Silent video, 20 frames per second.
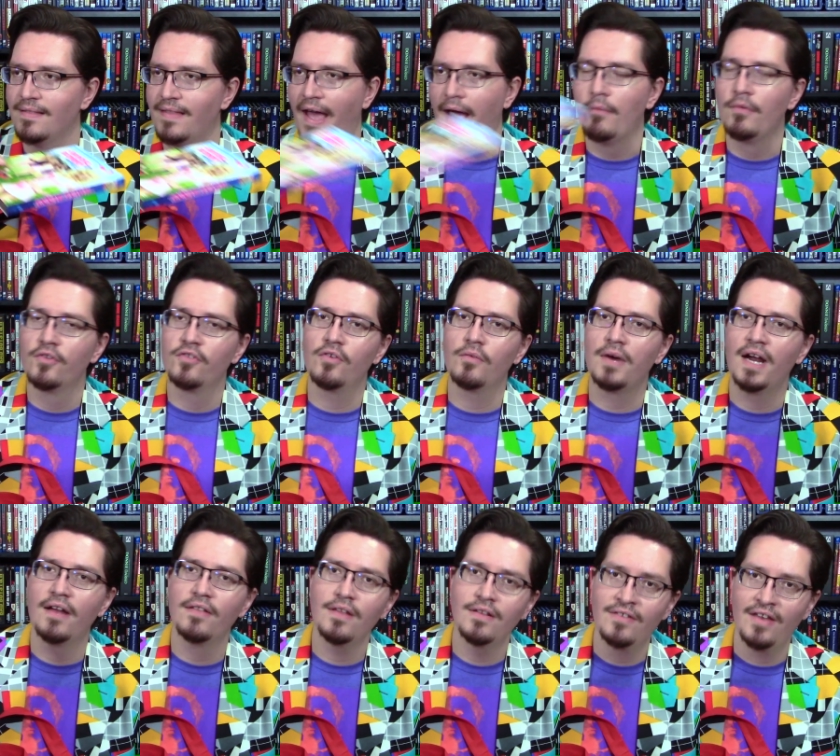that was
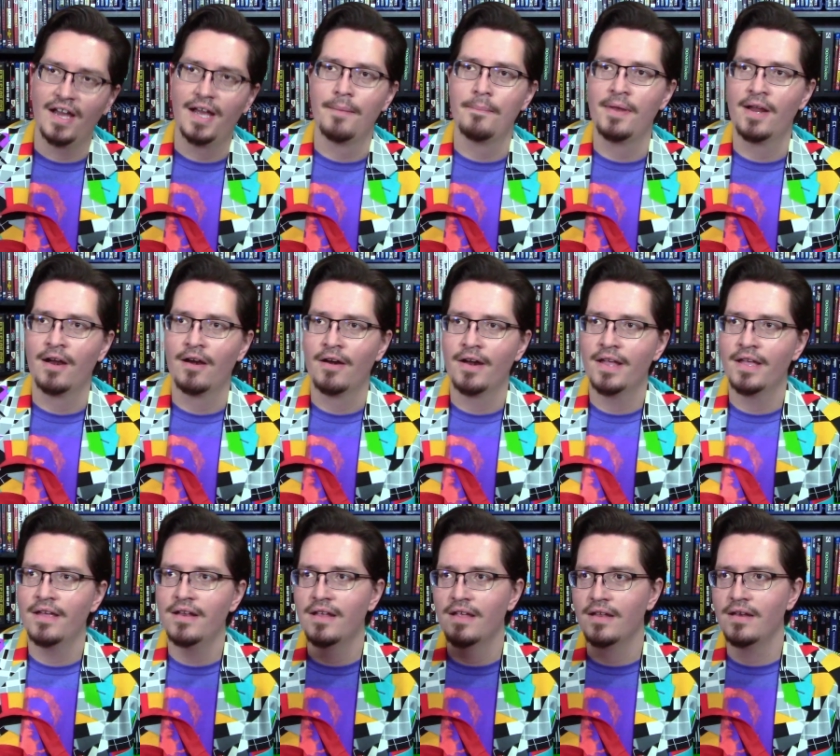around the time
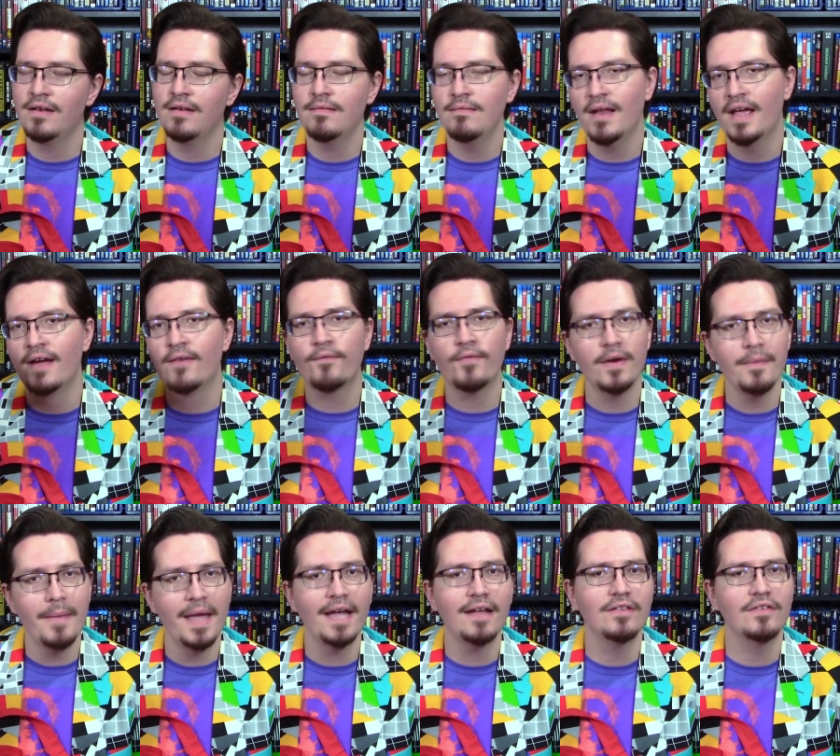period in every
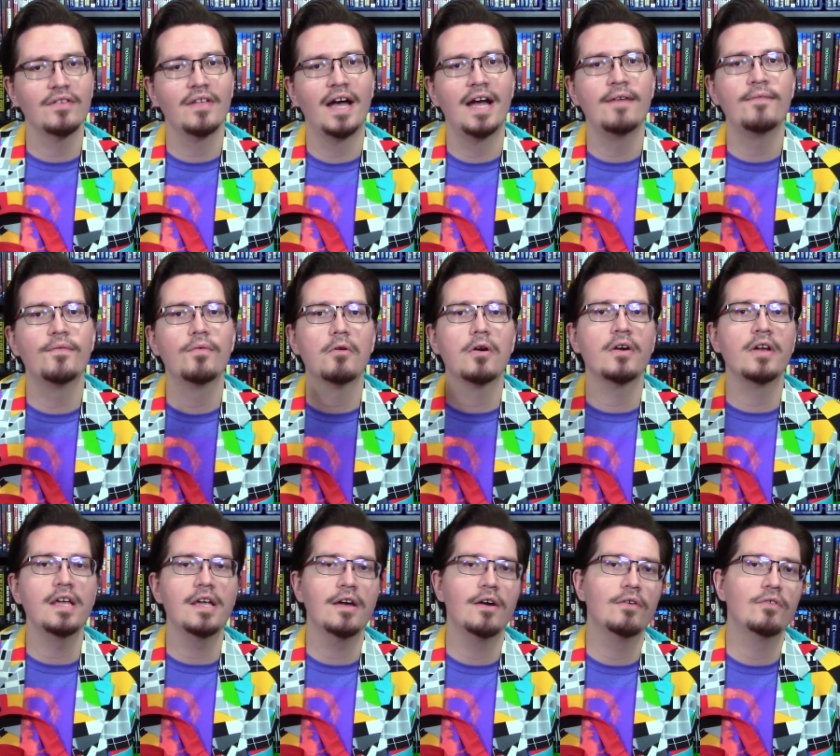man's life where
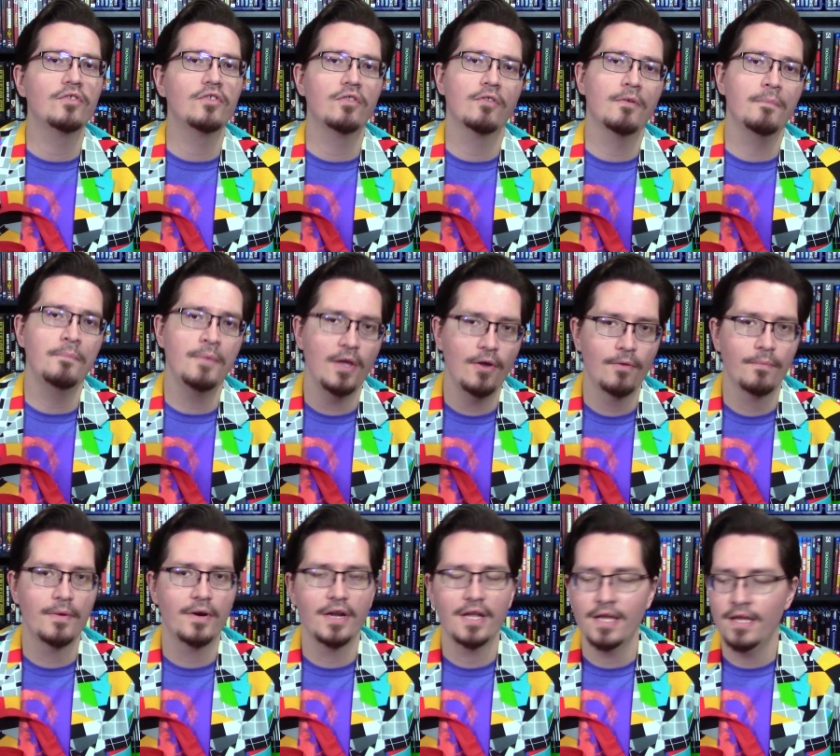he goes through
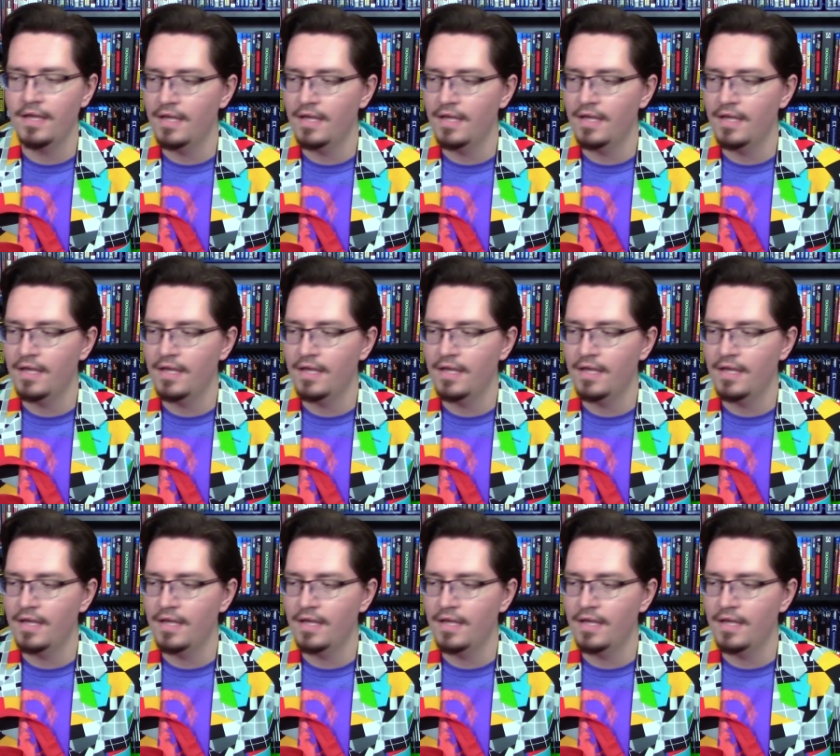puberty.